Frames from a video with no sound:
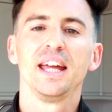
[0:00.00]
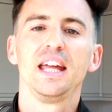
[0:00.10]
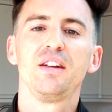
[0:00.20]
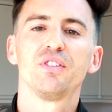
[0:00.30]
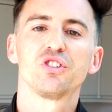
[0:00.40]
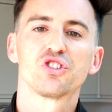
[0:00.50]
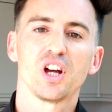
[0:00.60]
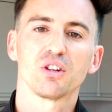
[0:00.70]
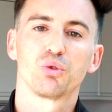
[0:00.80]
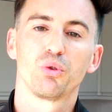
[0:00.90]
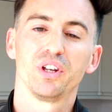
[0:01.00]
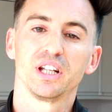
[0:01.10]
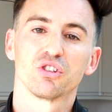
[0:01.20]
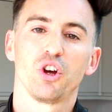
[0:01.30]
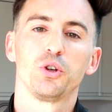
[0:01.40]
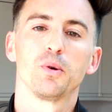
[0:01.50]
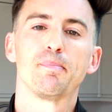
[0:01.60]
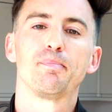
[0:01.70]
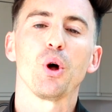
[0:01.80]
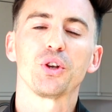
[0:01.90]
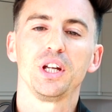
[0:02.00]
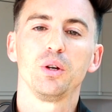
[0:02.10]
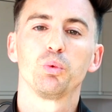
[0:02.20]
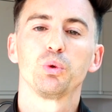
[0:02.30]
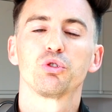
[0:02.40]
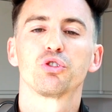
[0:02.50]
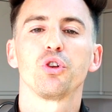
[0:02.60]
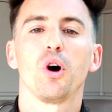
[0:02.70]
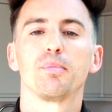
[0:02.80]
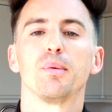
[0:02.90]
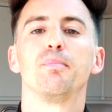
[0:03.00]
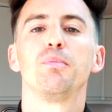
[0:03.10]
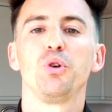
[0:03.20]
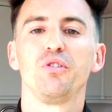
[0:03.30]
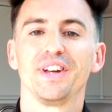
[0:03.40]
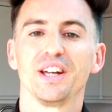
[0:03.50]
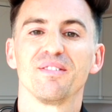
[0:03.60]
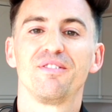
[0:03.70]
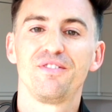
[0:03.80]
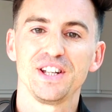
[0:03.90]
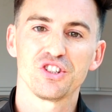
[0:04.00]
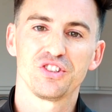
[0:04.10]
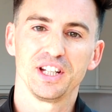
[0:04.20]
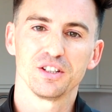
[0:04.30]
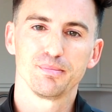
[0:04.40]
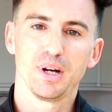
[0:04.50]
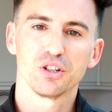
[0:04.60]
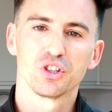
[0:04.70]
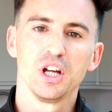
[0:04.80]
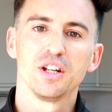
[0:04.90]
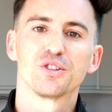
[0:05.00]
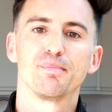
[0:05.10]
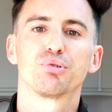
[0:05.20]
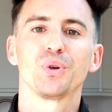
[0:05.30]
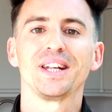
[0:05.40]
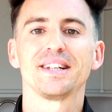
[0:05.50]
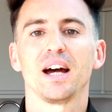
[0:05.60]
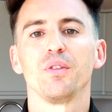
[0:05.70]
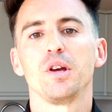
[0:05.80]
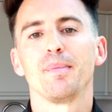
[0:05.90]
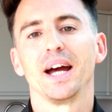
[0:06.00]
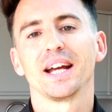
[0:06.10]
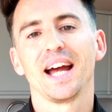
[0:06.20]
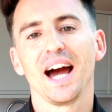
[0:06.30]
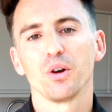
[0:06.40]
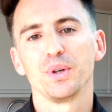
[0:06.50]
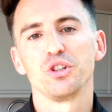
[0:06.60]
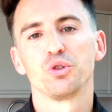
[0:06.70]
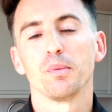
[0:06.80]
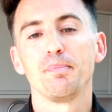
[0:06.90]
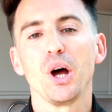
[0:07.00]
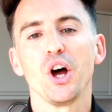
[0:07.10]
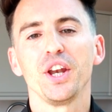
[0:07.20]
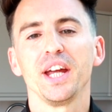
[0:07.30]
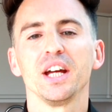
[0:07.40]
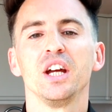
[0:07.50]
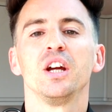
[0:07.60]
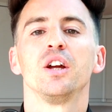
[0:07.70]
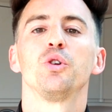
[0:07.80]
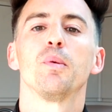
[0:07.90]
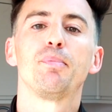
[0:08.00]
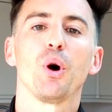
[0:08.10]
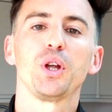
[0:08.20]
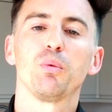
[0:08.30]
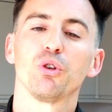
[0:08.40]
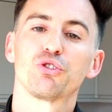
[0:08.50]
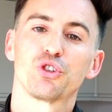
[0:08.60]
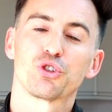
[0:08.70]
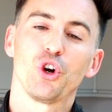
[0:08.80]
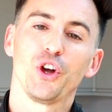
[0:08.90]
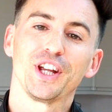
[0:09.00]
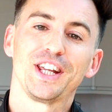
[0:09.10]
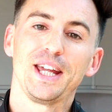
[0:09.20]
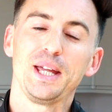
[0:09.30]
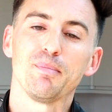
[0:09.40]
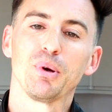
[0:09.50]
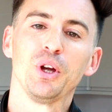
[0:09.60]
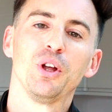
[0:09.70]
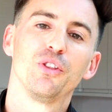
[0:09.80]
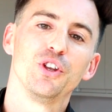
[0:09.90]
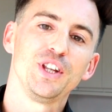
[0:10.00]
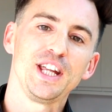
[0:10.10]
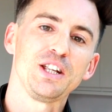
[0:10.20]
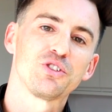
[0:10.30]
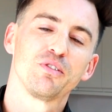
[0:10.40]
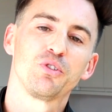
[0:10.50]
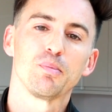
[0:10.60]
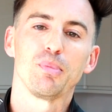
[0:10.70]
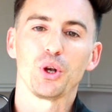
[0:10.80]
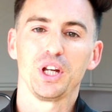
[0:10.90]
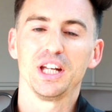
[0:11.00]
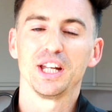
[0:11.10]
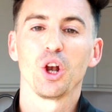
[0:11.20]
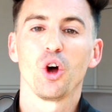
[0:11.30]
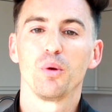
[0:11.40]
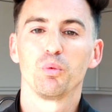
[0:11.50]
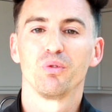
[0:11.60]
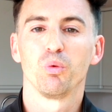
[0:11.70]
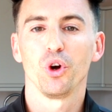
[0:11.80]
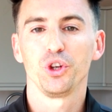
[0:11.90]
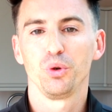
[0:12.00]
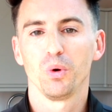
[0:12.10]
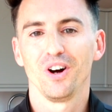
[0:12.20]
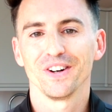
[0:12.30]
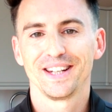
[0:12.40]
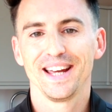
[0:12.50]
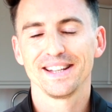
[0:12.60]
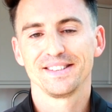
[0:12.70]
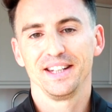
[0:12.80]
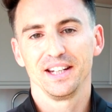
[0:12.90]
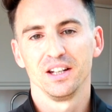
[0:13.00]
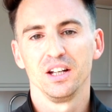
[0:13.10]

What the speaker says: Even subtle things like your body will stop moving and fidgeting as much to bring down the amount of calories you're burning. Your body wants to try and keep the needs of your body in line with what you are getting.